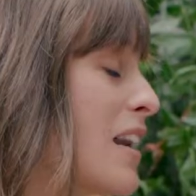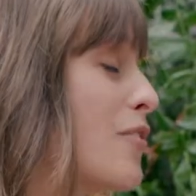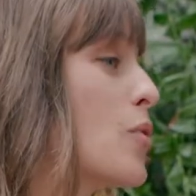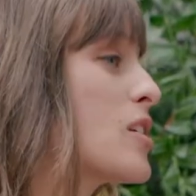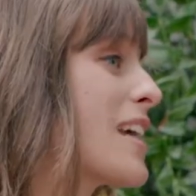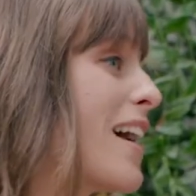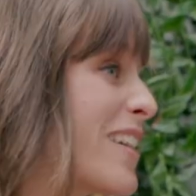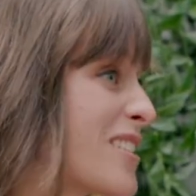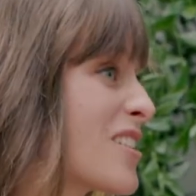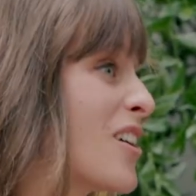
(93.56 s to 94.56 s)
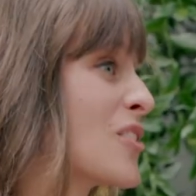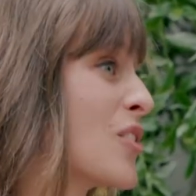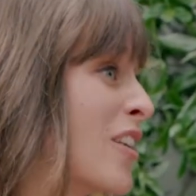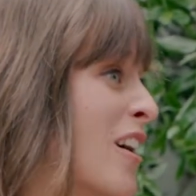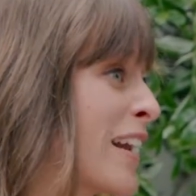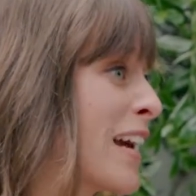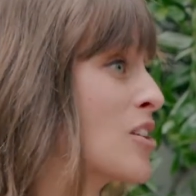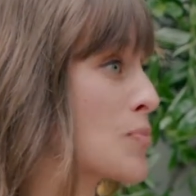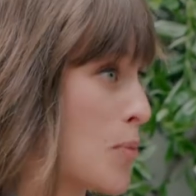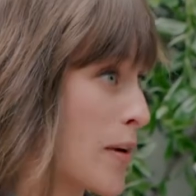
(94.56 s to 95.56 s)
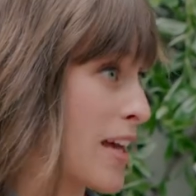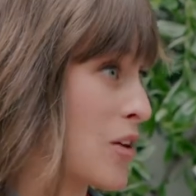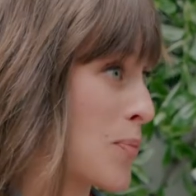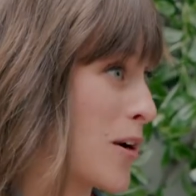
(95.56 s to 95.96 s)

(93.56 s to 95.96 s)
And if you want to get a head start on learning how to propagate your